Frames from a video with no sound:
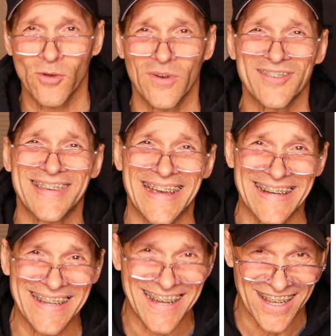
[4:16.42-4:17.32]
on one
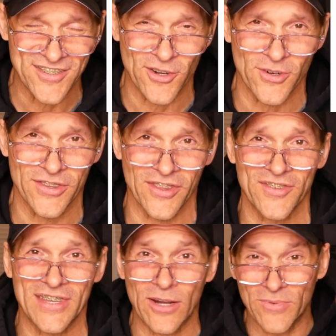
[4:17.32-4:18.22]
side, concentric on the other
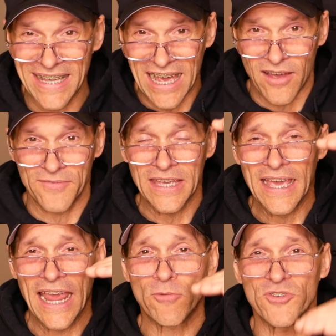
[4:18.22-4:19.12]
side, we have
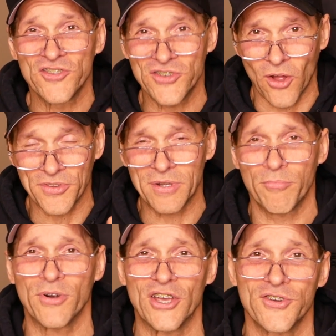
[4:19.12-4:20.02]
a resultant
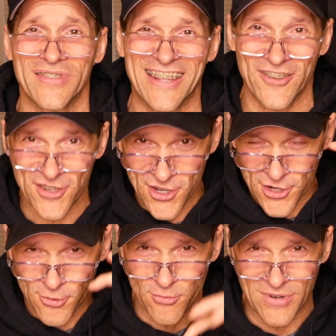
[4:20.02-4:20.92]
pressure that is
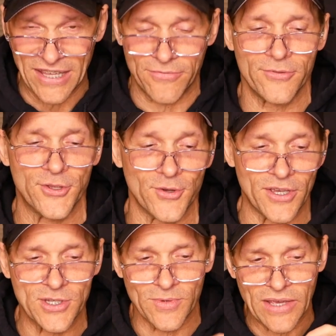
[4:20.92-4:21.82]
straight through the
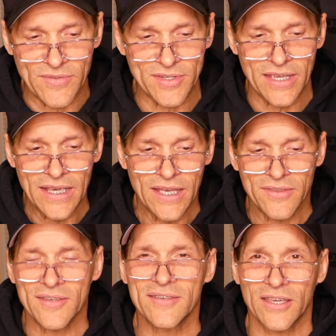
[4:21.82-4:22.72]
joint. So we have
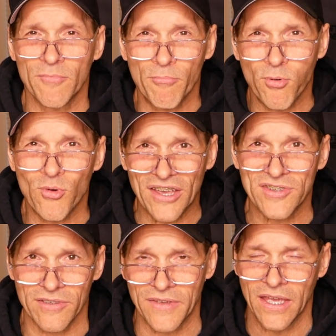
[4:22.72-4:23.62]
this
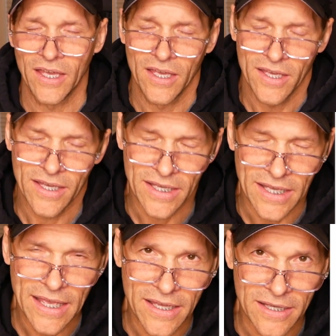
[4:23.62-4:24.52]
compressive
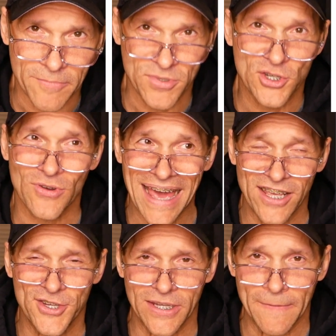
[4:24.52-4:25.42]

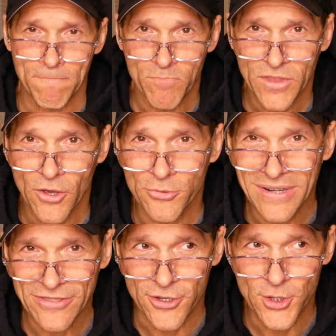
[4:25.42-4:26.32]
strategy
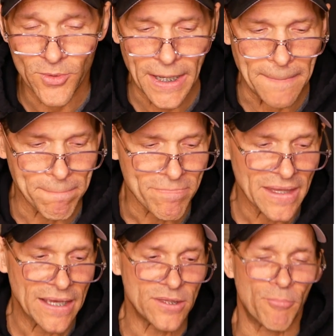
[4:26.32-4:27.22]
throughout the joint.
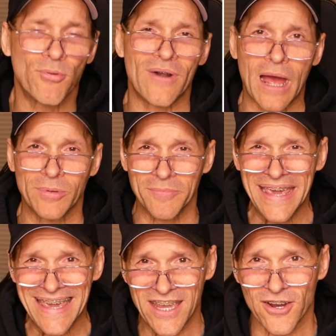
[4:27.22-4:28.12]
The problem
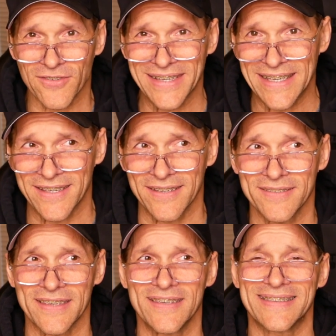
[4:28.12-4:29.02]
here
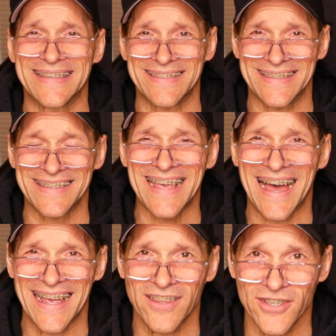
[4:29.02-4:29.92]
is this
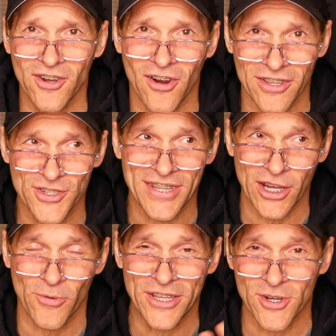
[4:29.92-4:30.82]
hyaline cartilage that
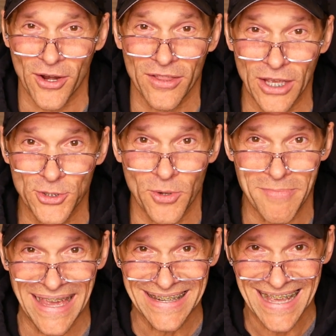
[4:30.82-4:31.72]
creates our
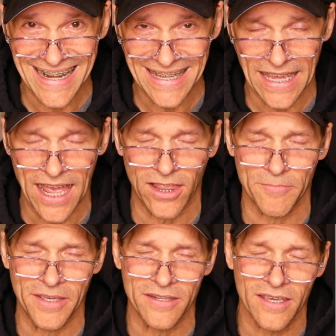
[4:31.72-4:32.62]
electromagnetic
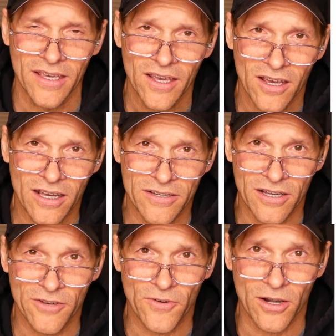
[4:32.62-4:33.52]
element
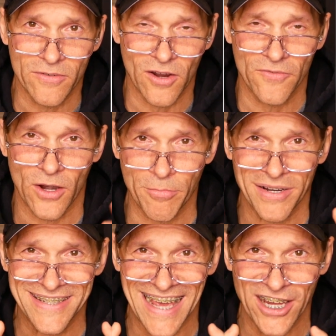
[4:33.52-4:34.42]
of our
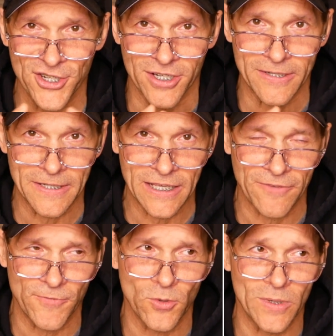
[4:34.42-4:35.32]
protection,
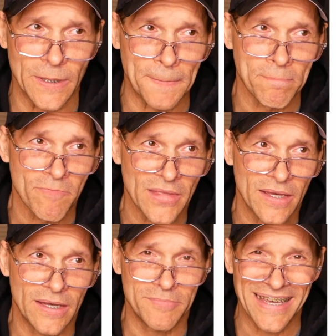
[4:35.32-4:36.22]
if you will,
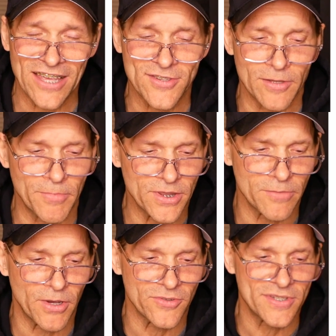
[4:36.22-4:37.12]
against the
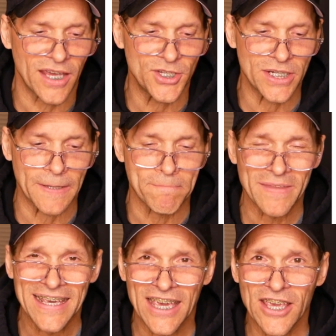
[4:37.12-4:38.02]
bones touching
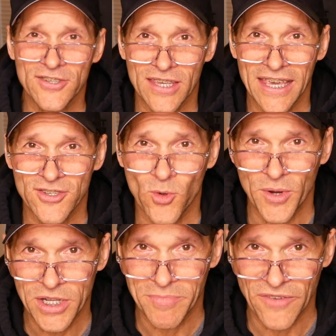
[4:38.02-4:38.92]
is
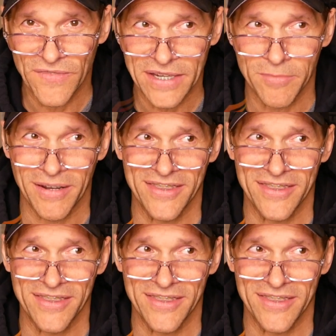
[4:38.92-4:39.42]
going to be affected by